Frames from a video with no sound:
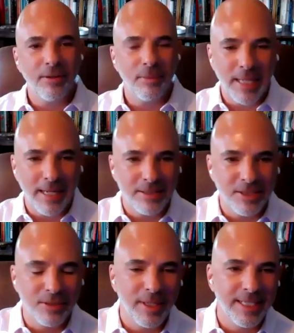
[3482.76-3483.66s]
you. And
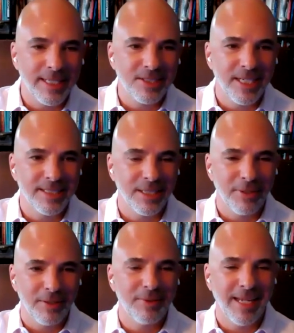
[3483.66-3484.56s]
just so I get the chance, I want
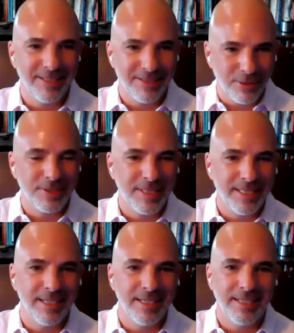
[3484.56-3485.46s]
to thank
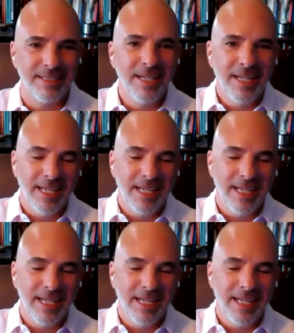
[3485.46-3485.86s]
Christina and